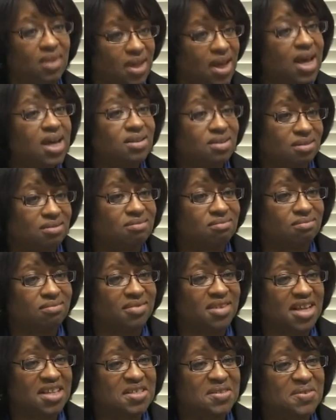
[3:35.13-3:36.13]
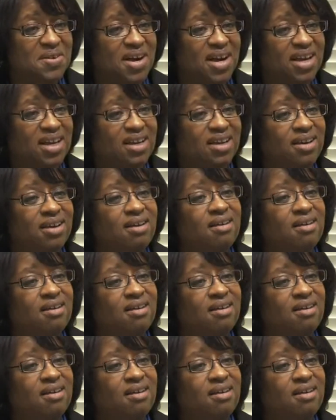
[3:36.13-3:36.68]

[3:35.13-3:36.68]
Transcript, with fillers: Yes, that's right.